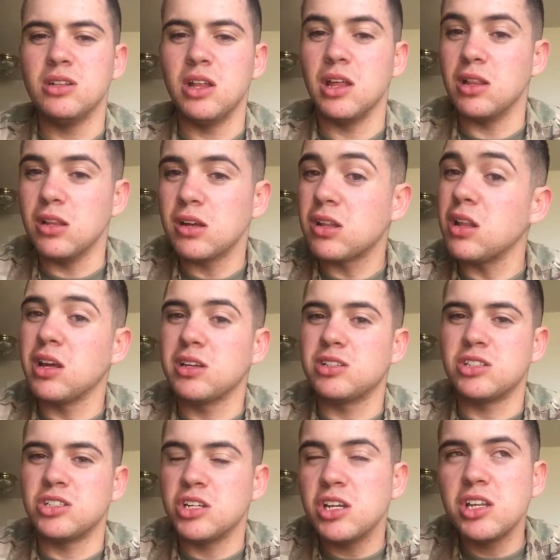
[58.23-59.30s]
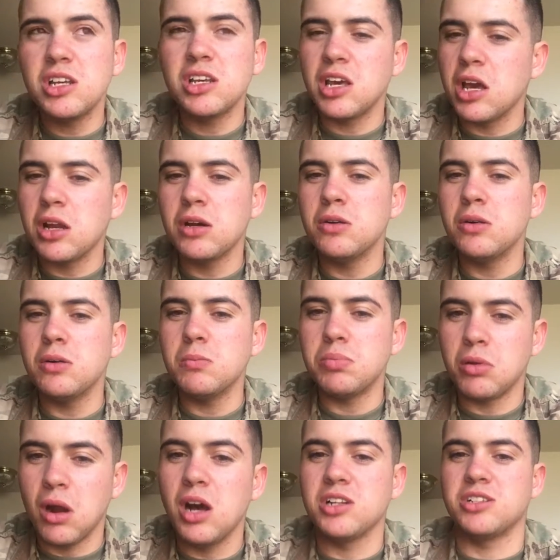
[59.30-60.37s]
they look like shitty ghetto
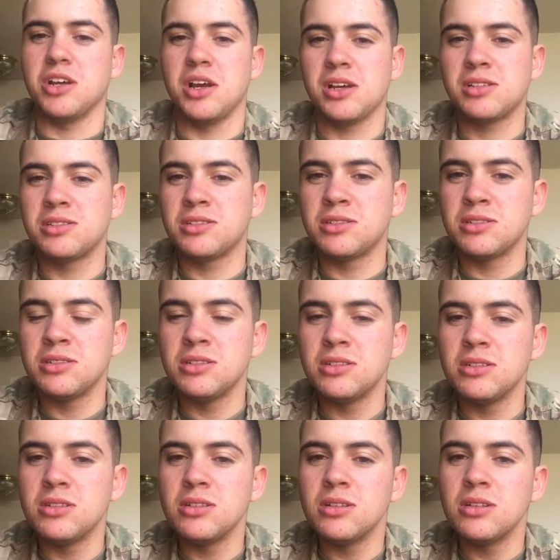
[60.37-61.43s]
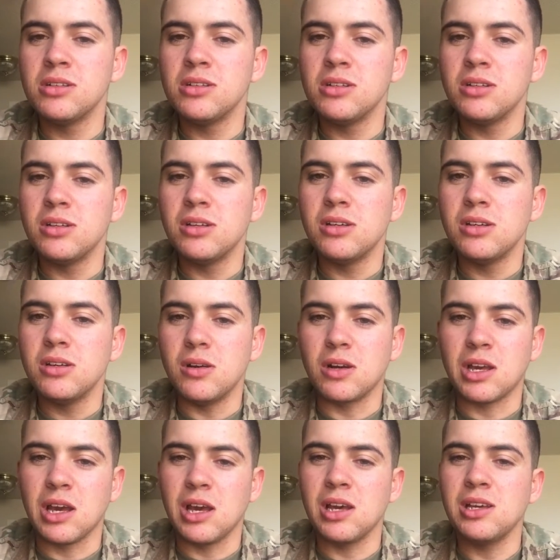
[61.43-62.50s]
projects.
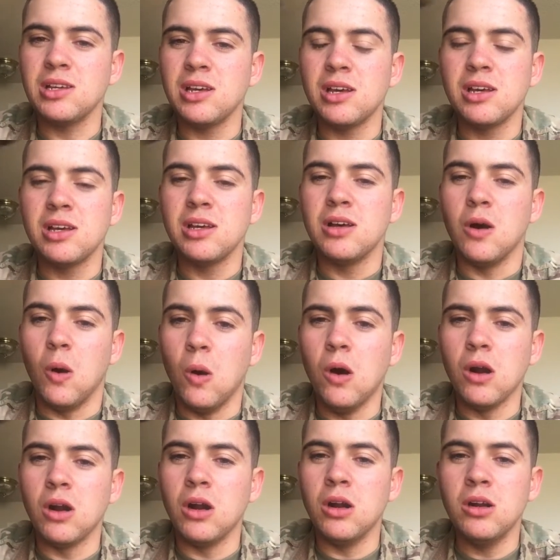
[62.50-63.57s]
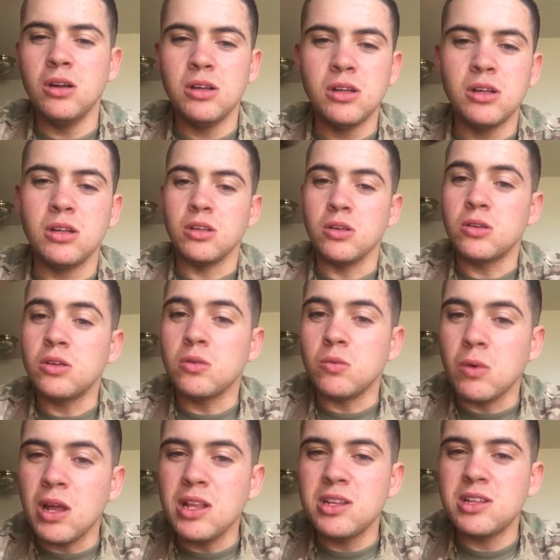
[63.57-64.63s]
Okay? Or you
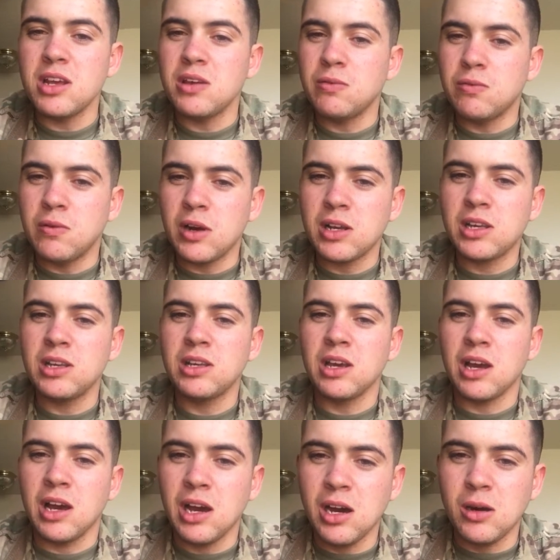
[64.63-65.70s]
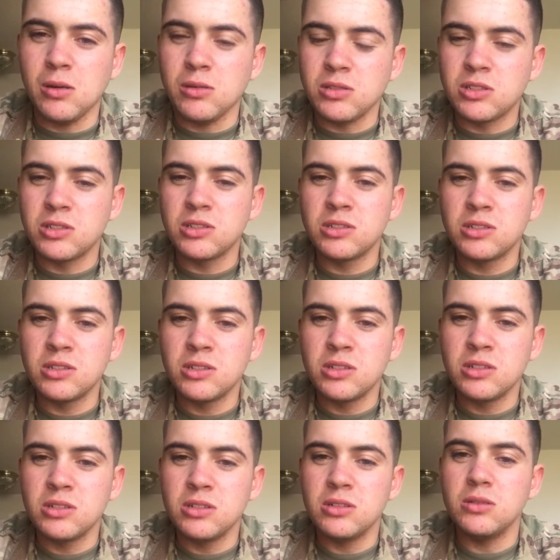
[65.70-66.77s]
could rent a fucking house.
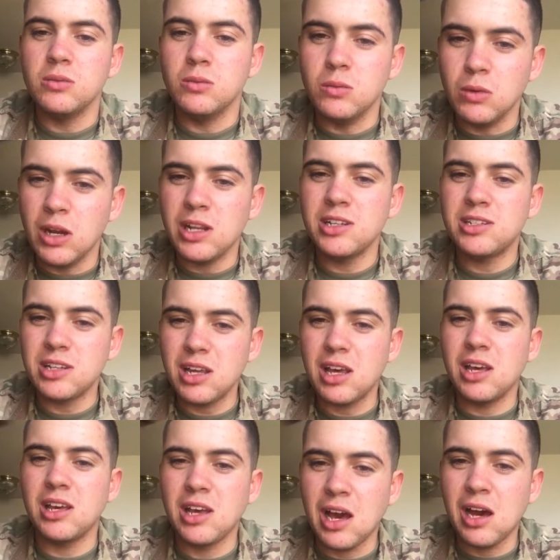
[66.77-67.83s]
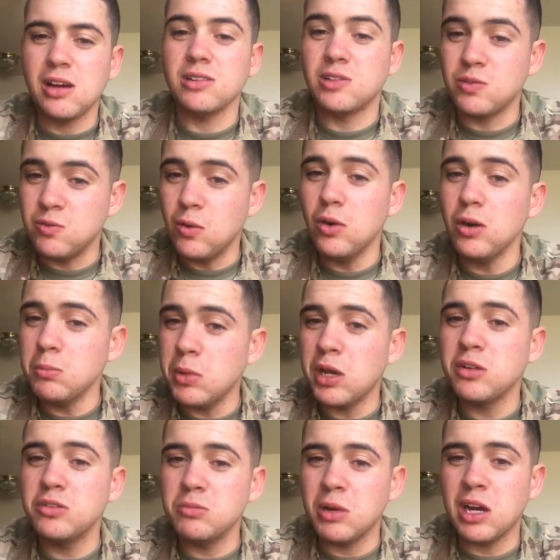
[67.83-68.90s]
Rent a house.
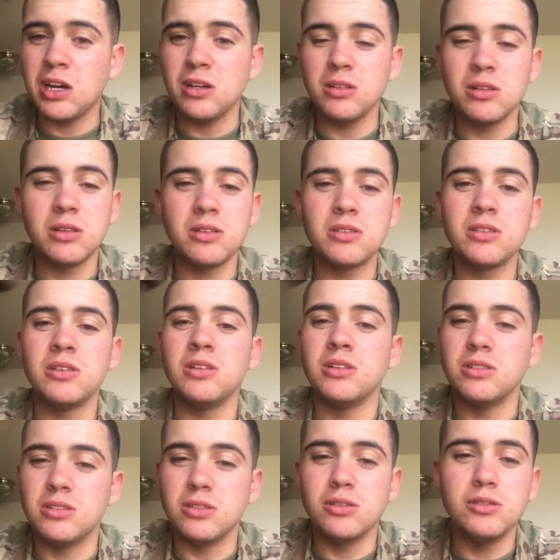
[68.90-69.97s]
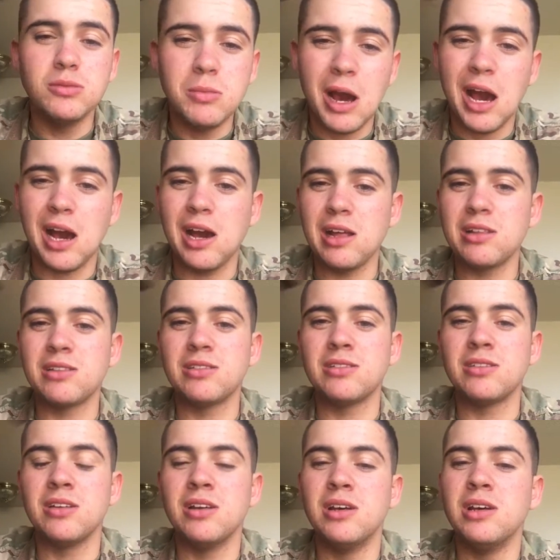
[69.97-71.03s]
4-bedroom house, 2
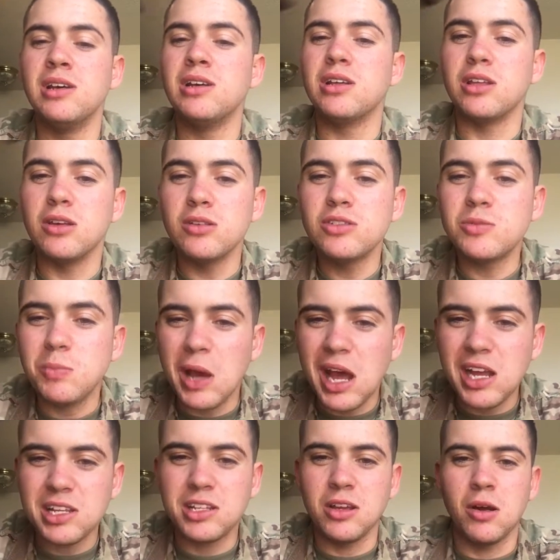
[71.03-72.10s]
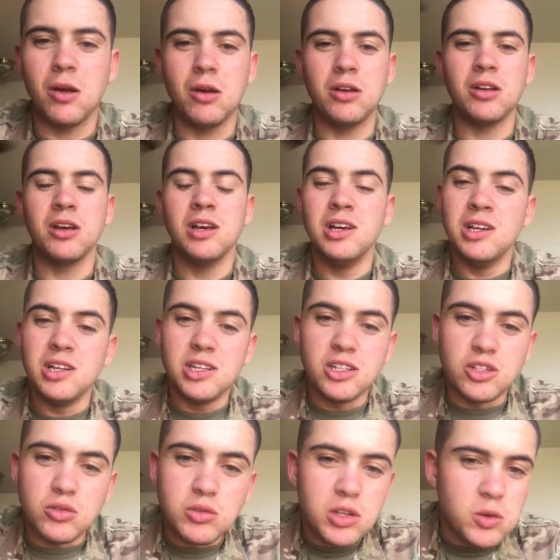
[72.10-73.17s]
baths, huge backyard.
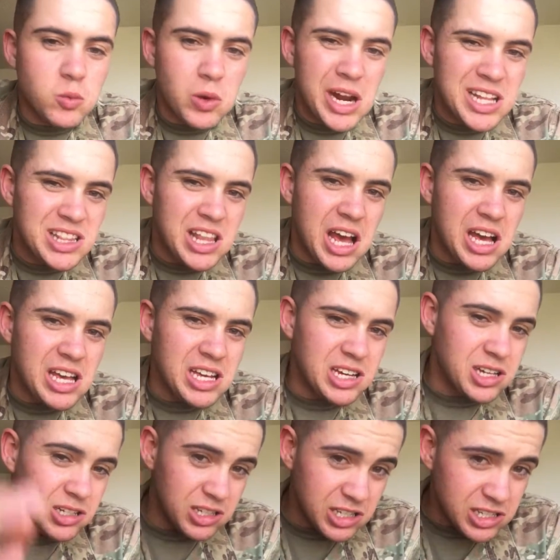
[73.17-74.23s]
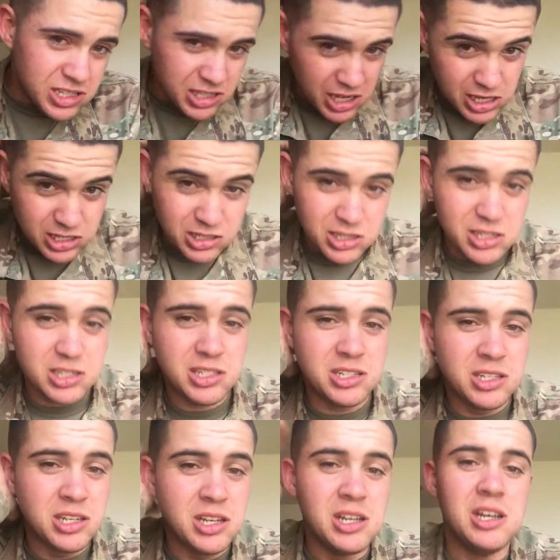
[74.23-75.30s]
You could rent that in Killeen, Texas.